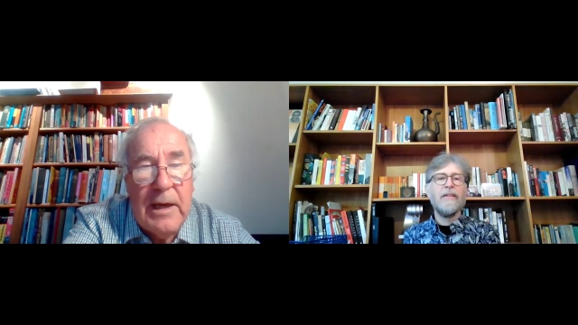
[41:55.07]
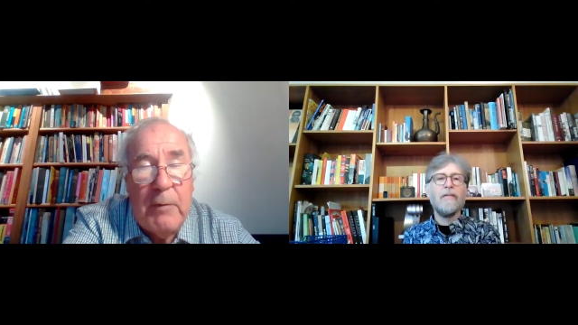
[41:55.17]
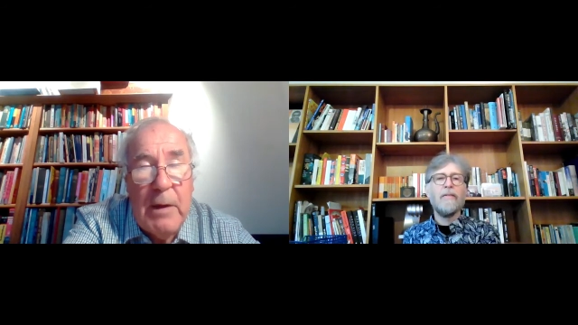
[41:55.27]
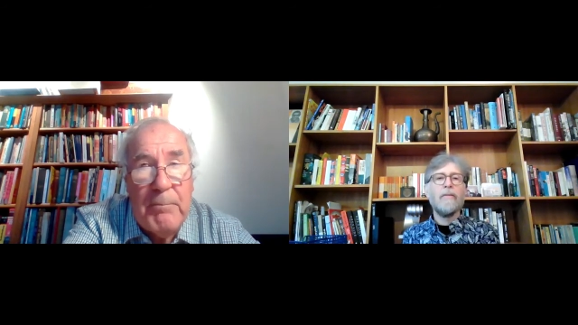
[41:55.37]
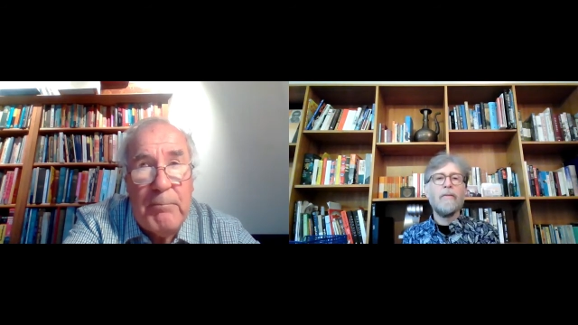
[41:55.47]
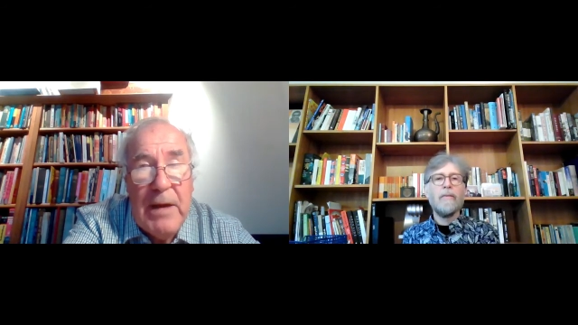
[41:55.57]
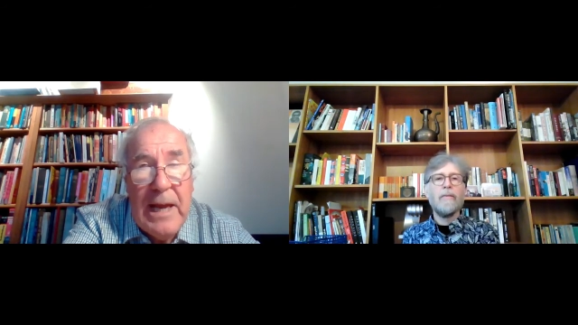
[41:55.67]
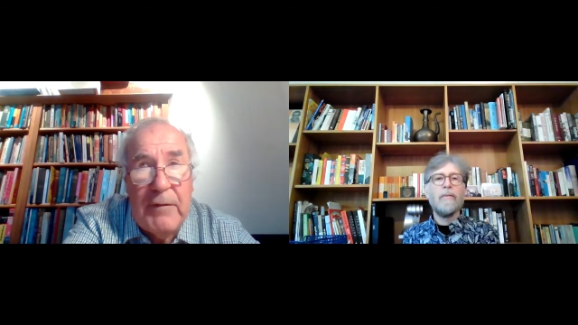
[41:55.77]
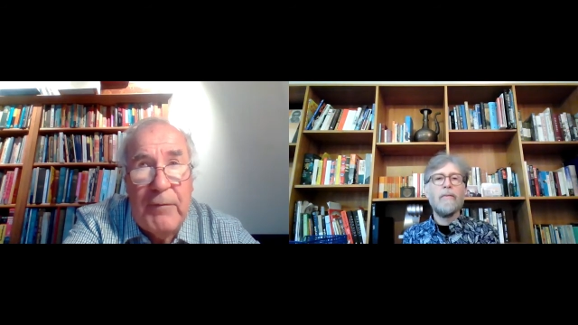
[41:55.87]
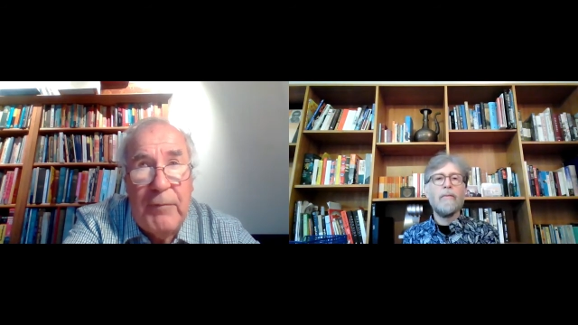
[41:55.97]
Speaker 1: and I went
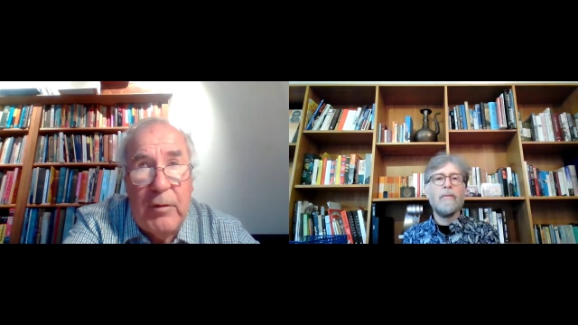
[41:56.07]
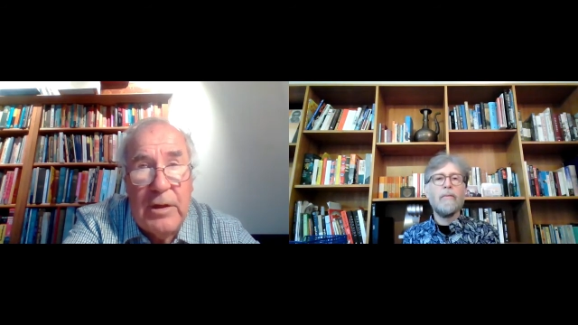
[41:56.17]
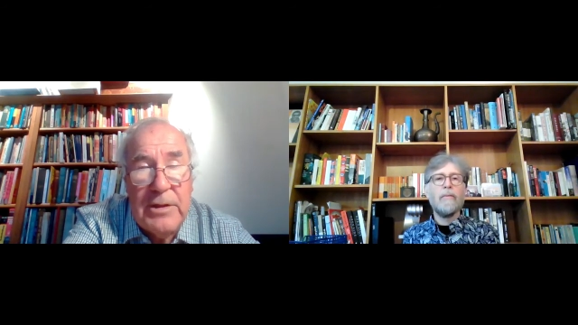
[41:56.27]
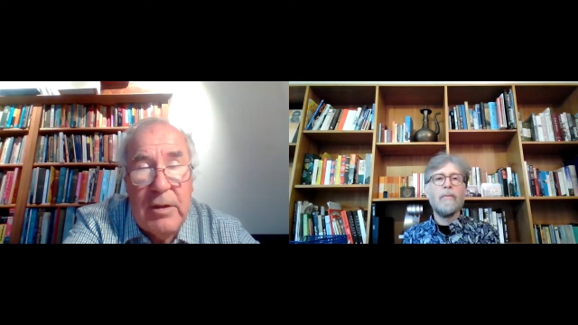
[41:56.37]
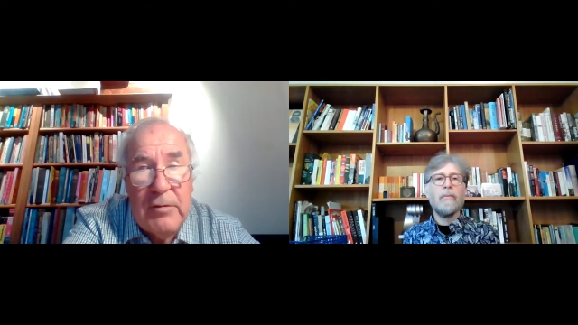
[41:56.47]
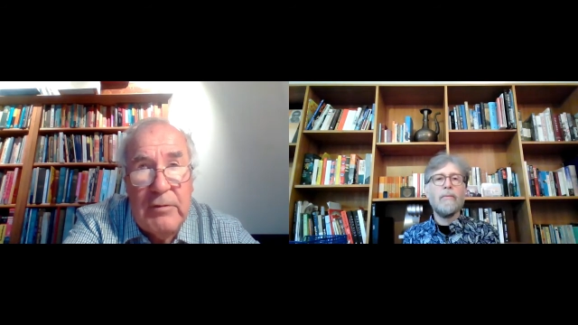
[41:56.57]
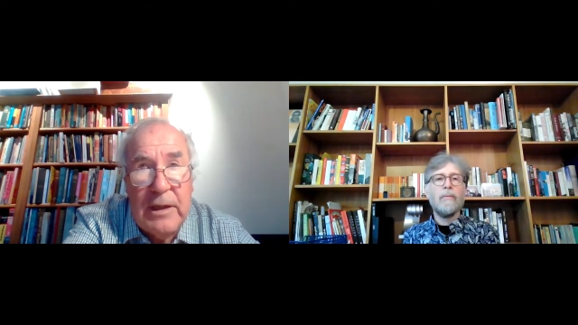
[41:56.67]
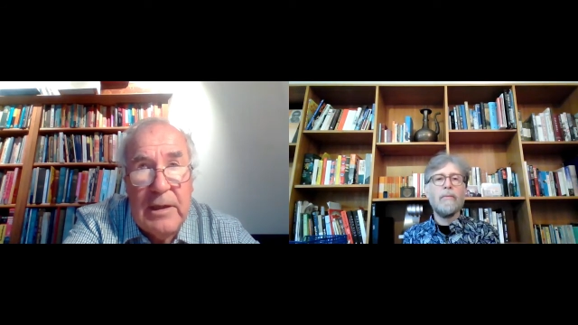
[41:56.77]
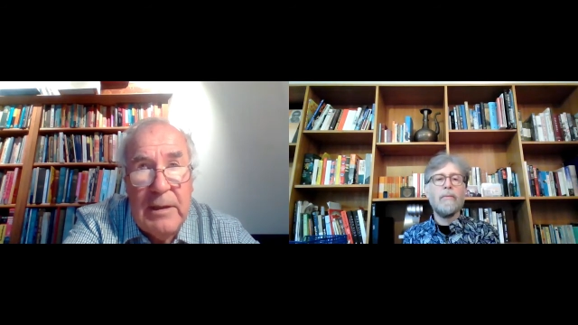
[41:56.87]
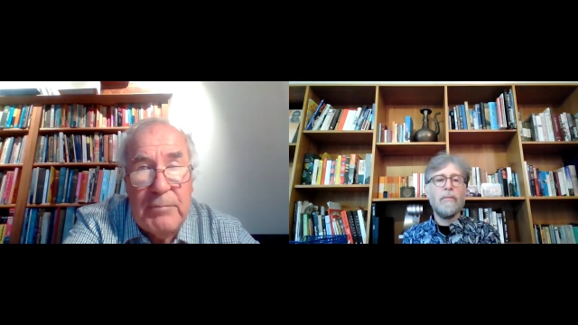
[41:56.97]
back for a solar
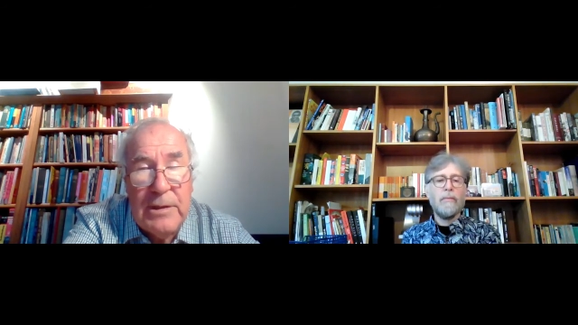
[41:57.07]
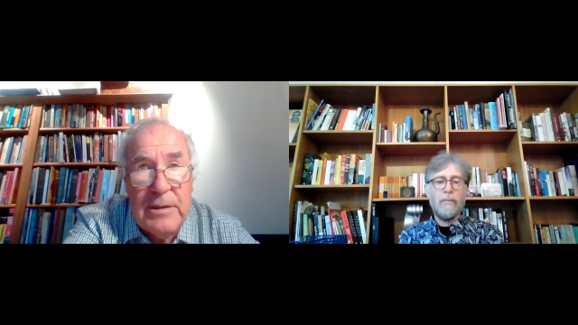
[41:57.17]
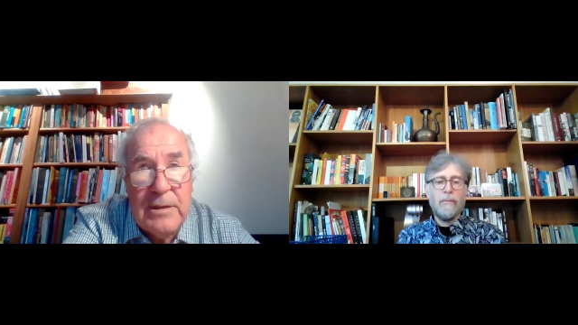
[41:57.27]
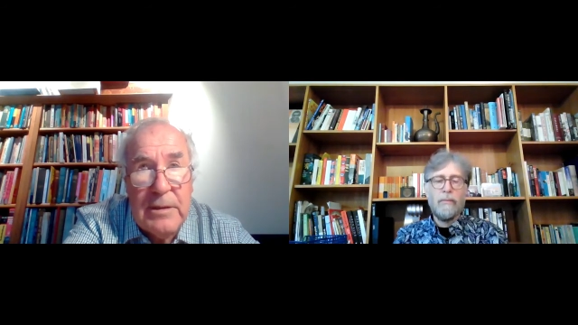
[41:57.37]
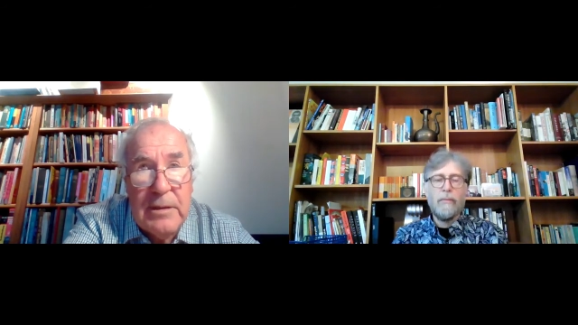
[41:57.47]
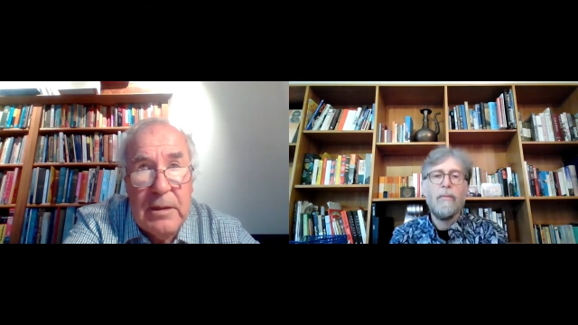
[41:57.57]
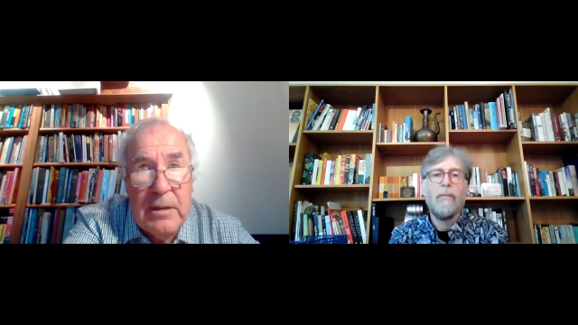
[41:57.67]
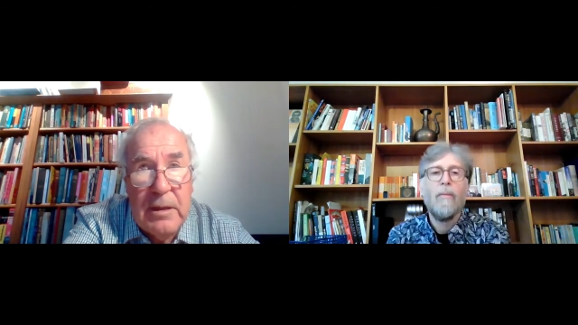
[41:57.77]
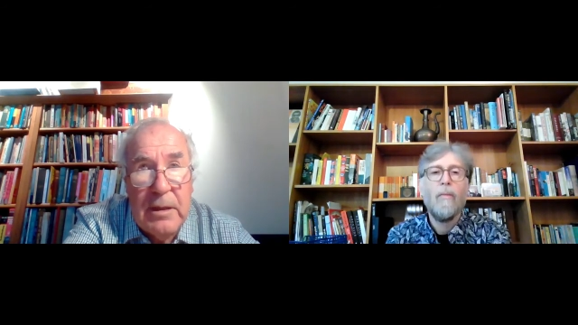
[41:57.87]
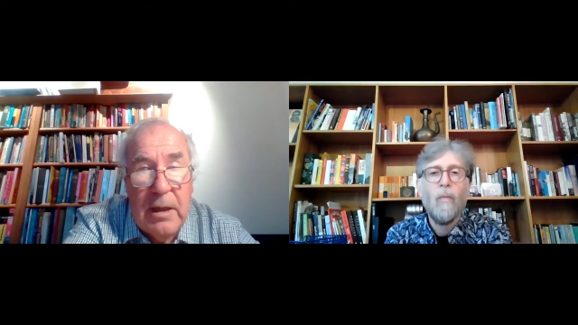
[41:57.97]
eclipse
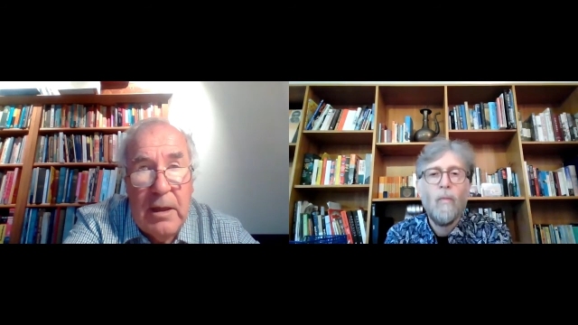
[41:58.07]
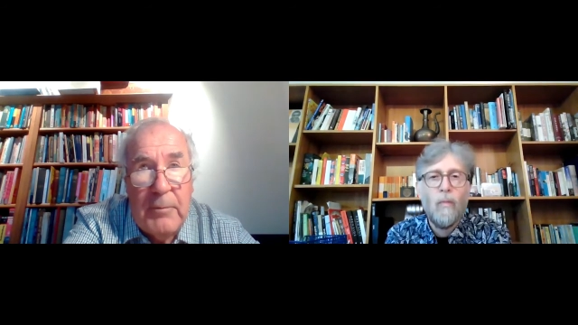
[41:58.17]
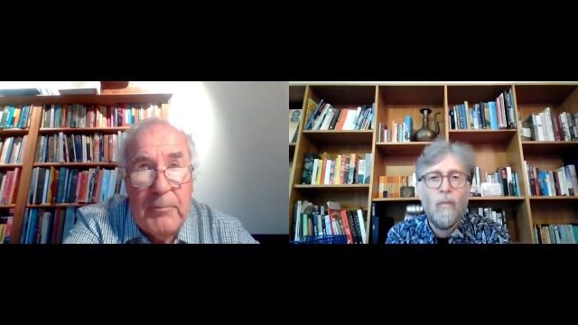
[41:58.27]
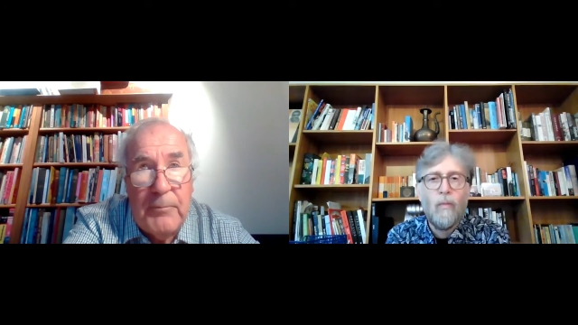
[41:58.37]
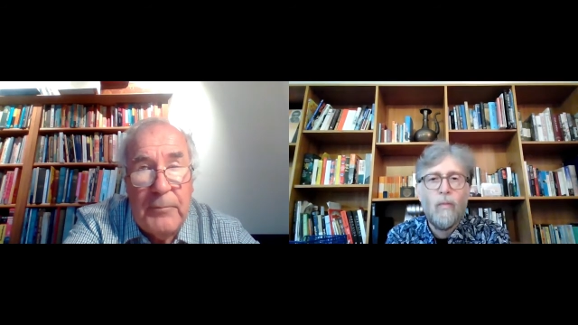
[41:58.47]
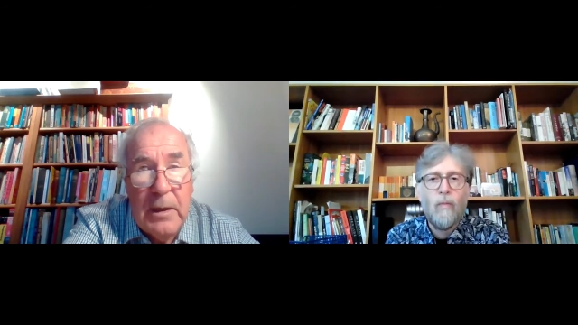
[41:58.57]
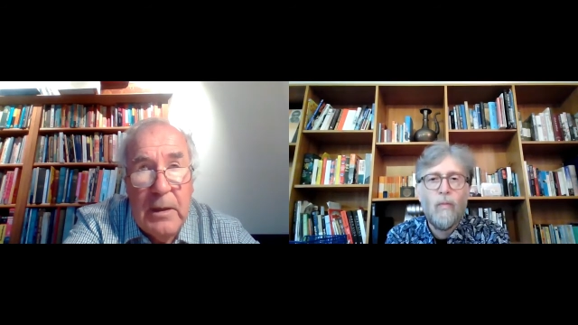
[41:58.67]
um,